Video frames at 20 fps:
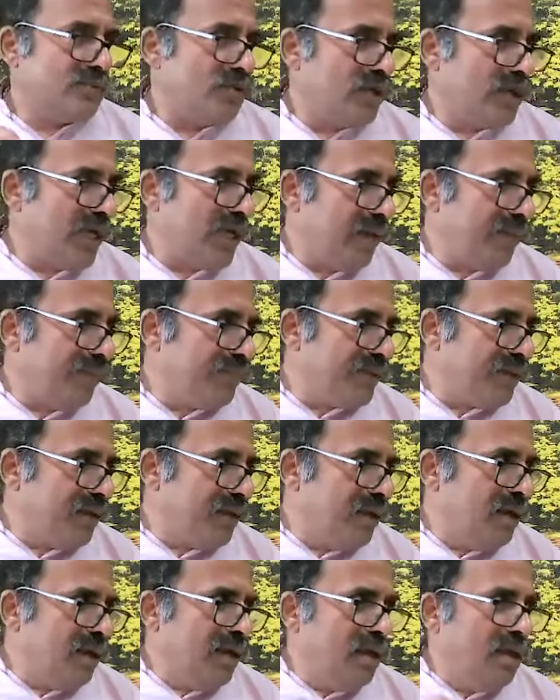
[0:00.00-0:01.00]
Okay.
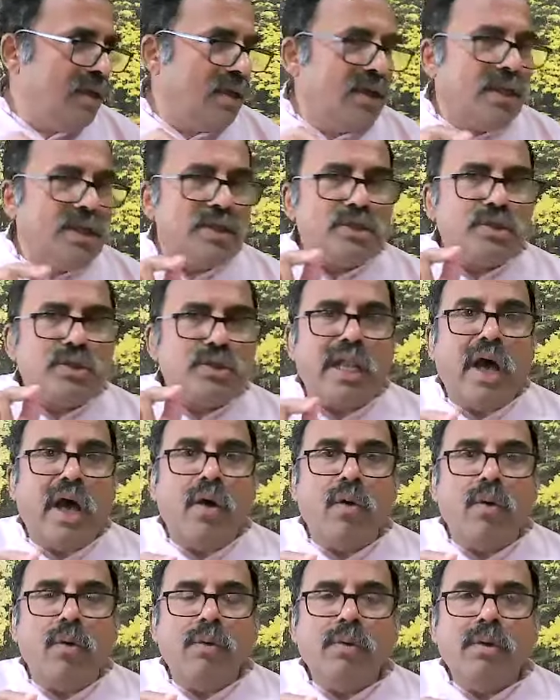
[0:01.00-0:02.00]
So
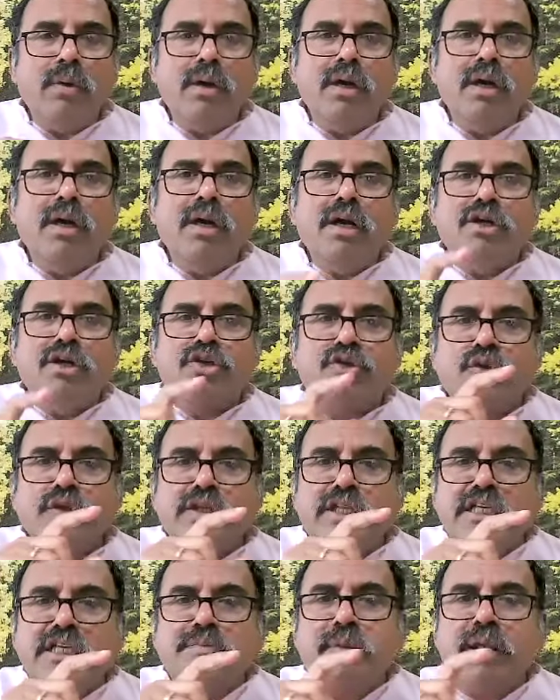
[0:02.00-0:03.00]
now,
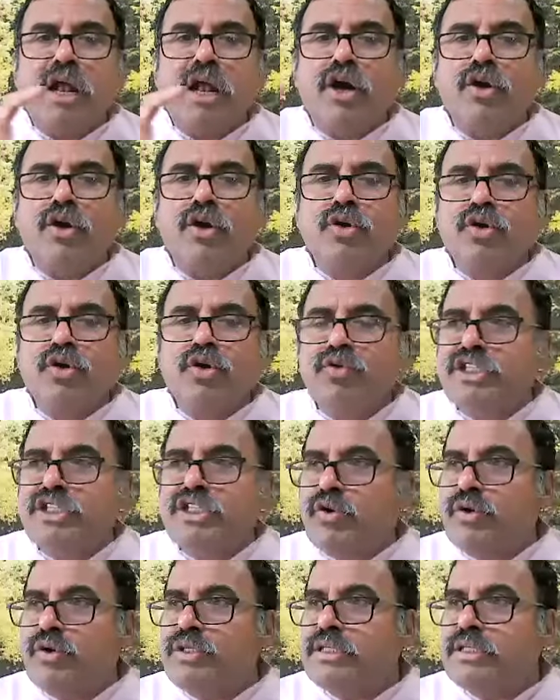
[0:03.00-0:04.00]
Shrutis belong to universal
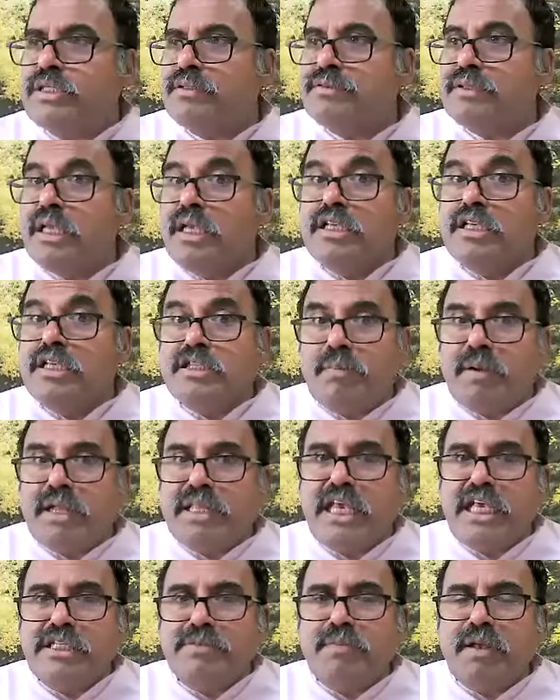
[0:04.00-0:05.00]
truths.
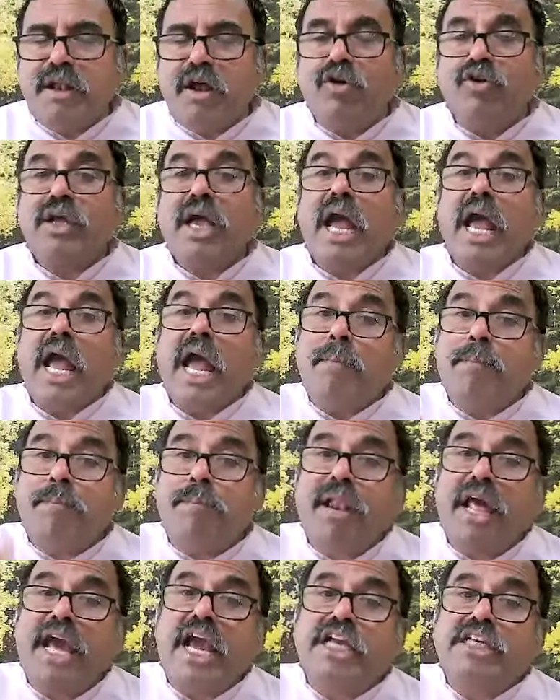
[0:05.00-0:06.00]
Smritis belong to
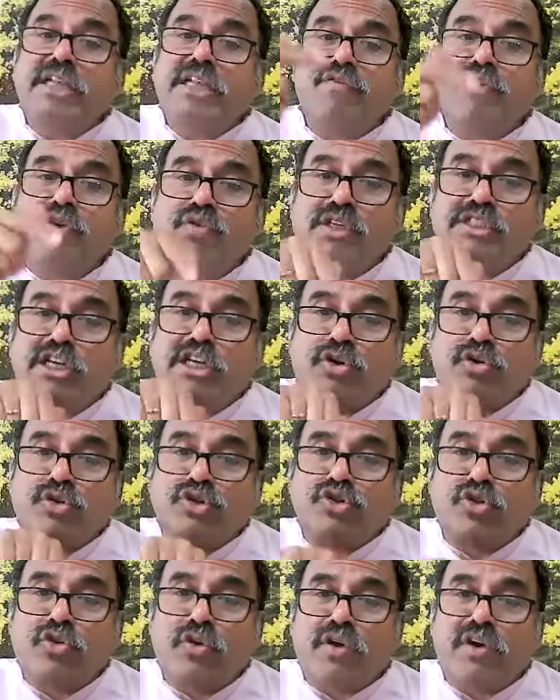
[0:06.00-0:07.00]
application of universal
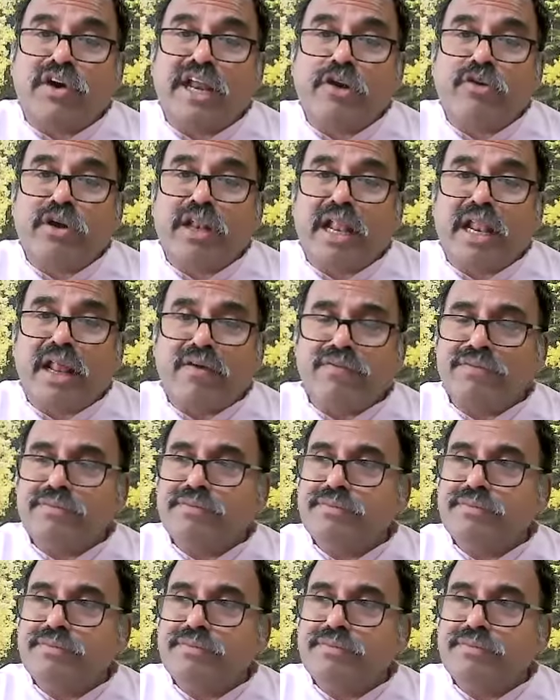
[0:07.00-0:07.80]
truths to your day-to-day life.